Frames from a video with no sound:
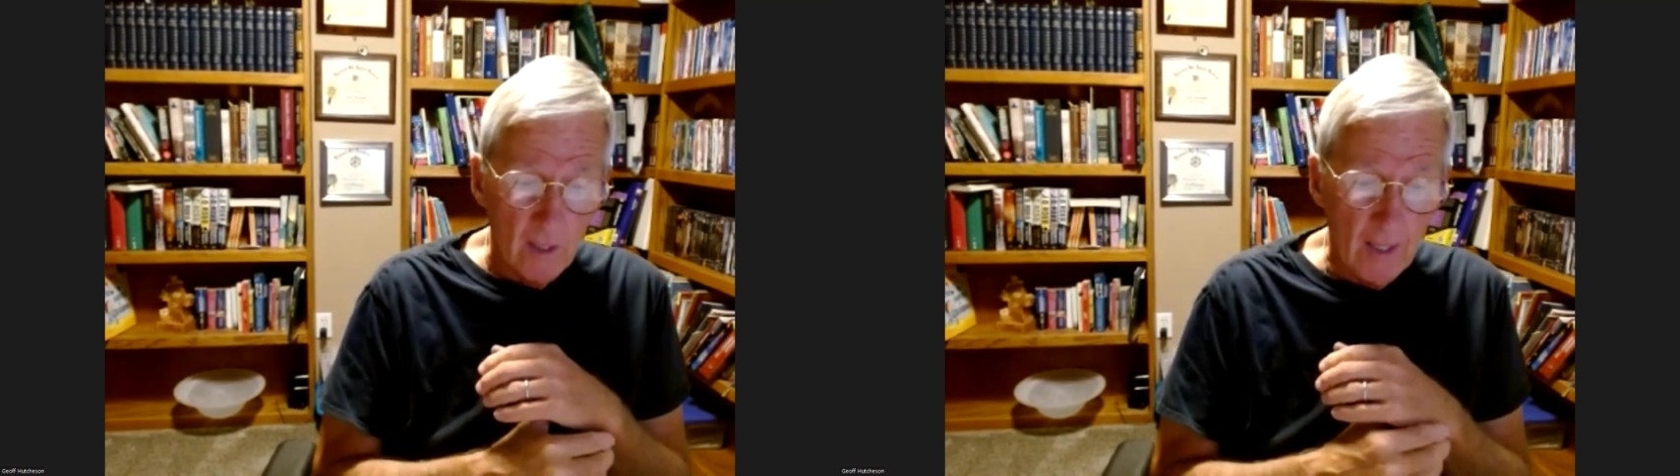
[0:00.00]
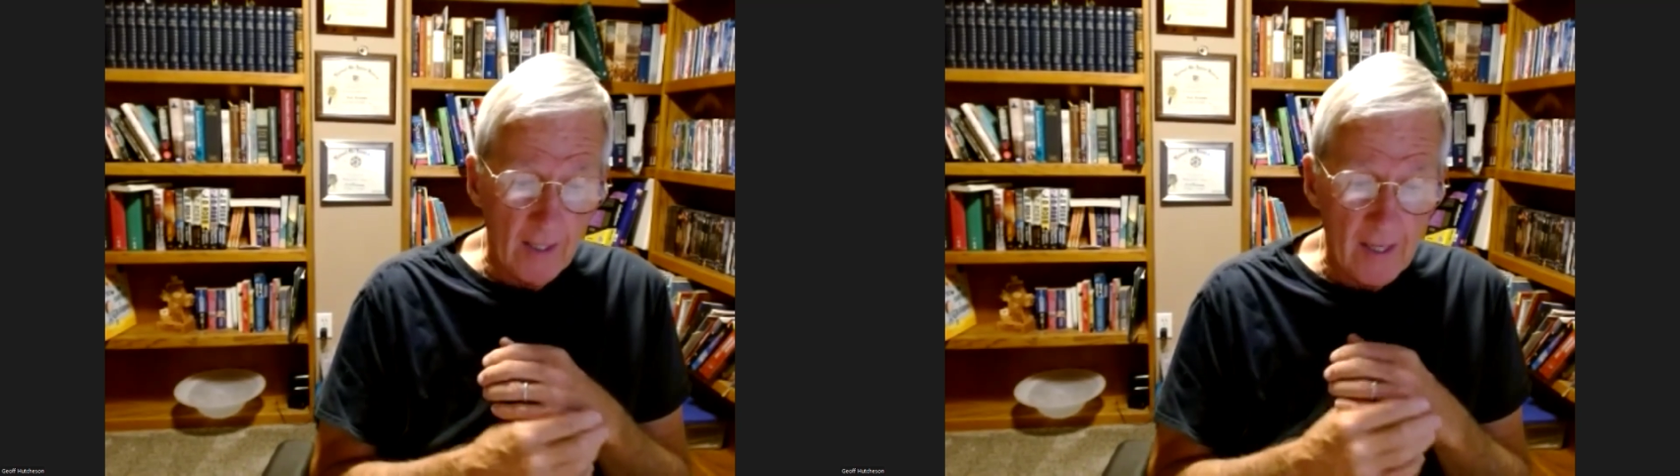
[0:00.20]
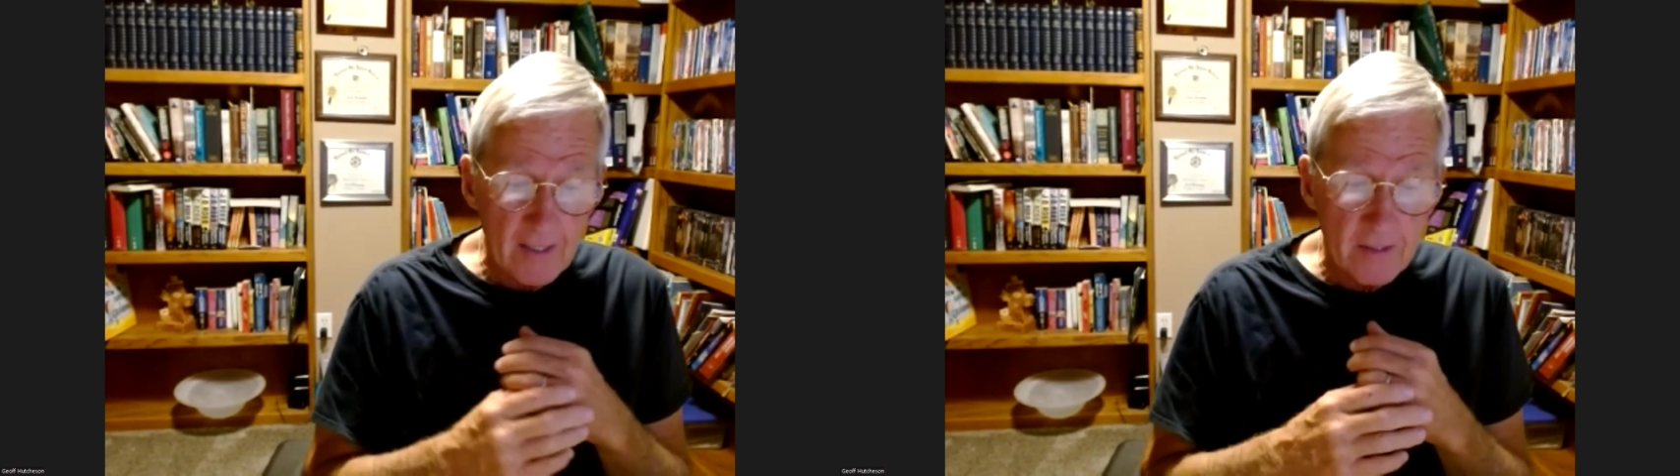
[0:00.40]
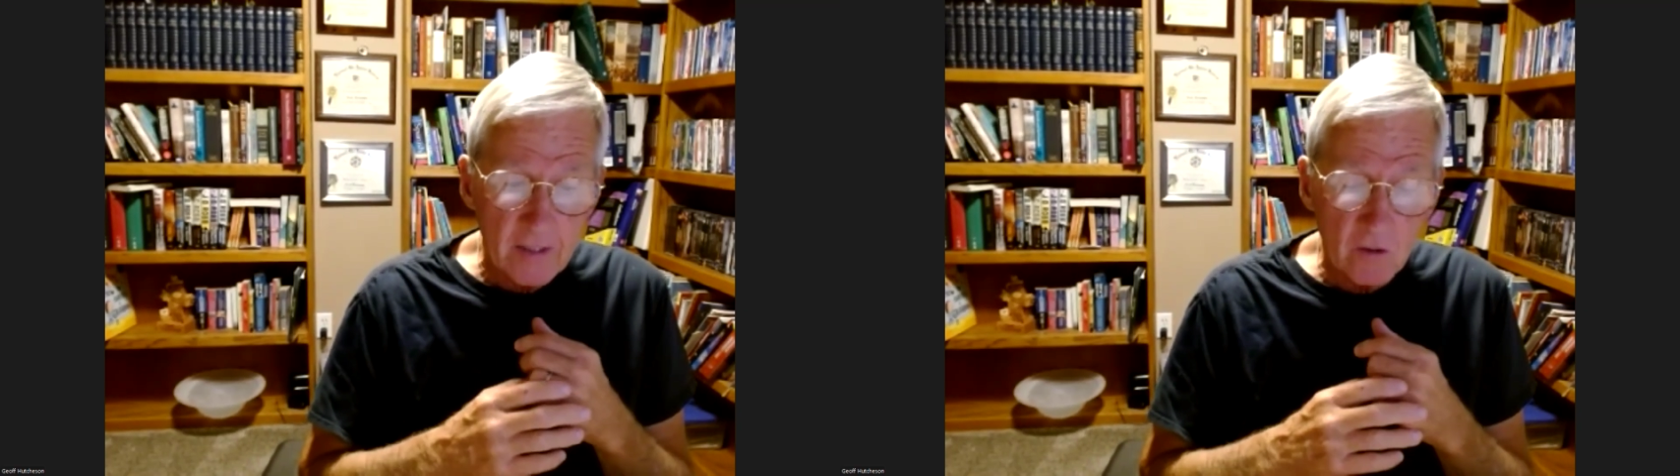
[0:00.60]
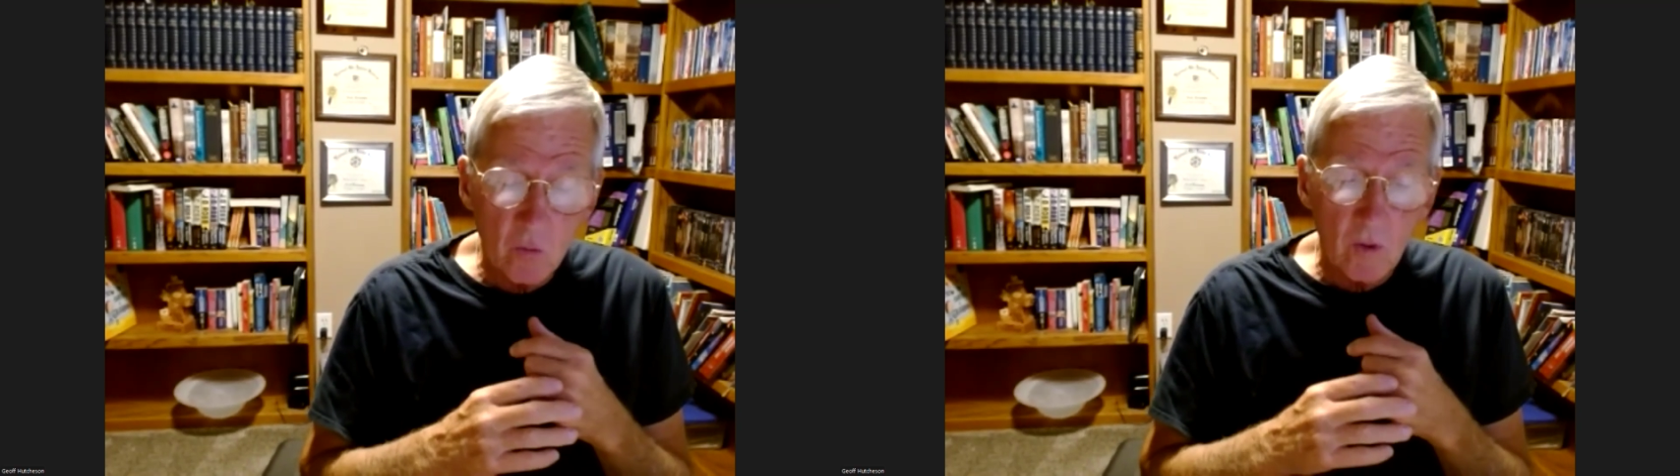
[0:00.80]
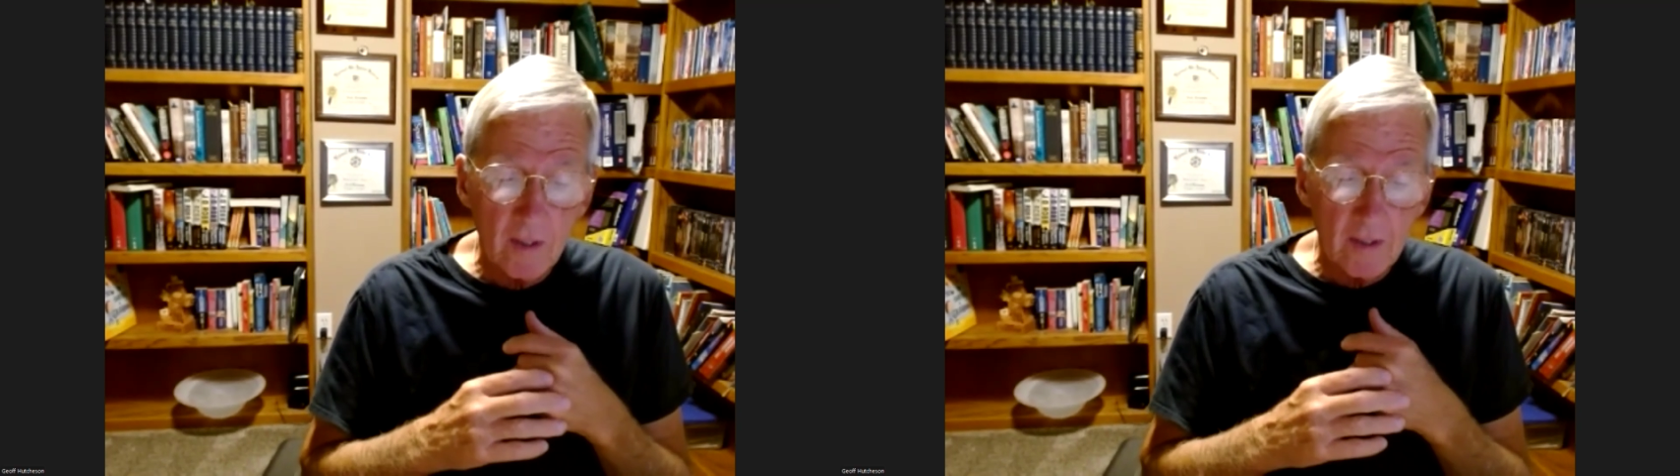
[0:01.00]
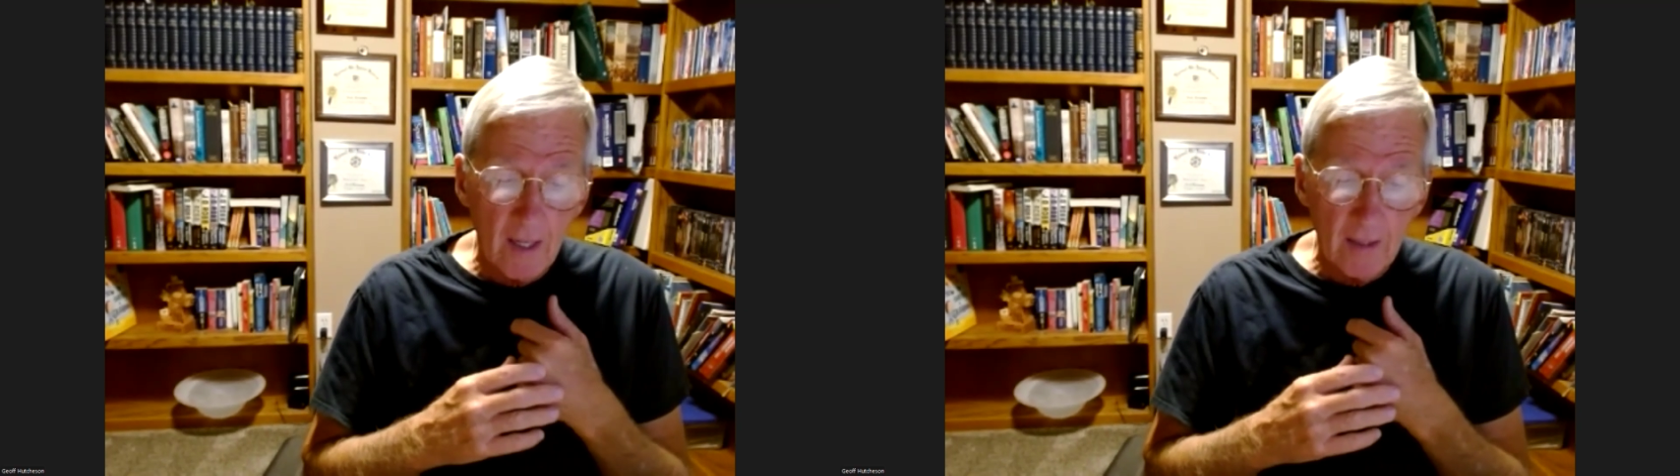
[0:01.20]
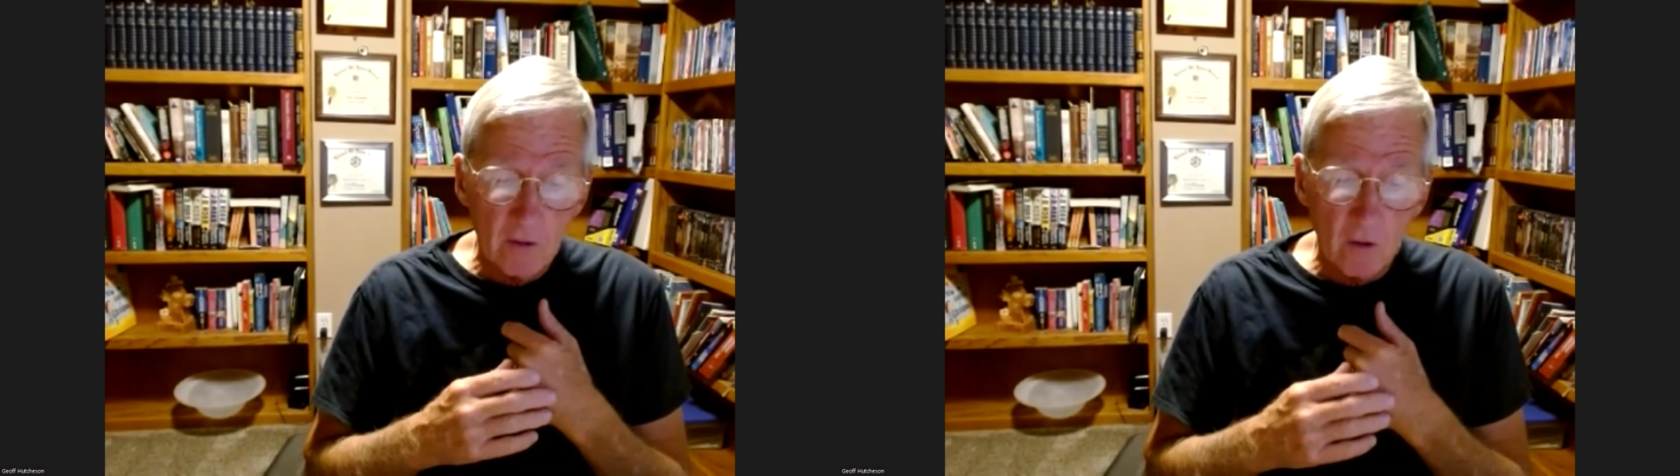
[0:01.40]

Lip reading: And in 1829,